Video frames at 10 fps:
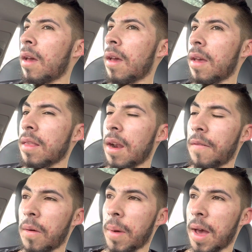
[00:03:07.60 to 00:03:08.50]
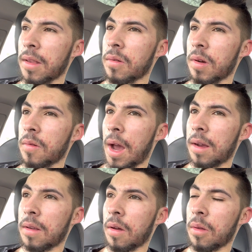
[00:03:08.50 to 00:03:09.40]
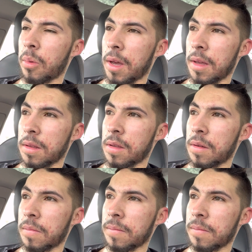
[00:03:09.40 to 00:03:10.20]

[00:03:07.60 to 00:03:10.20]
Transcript: And then I felt bad, so I racked all the weights.